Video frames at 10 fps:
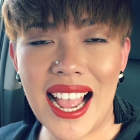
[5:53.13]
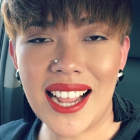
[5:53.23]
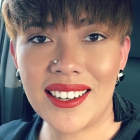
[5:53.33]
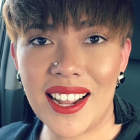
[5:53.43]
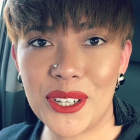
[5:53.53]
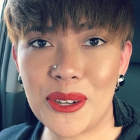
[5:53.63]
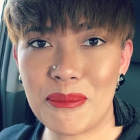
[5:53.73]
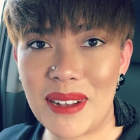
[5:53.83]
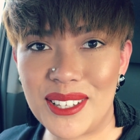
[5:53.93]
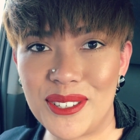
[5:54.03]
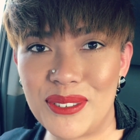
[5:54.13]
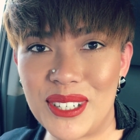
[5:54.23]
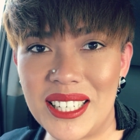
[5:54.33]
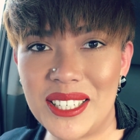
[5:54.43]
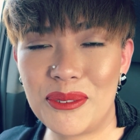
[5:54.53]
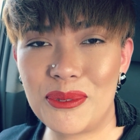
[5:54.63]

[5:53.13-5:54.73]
act like your best friend,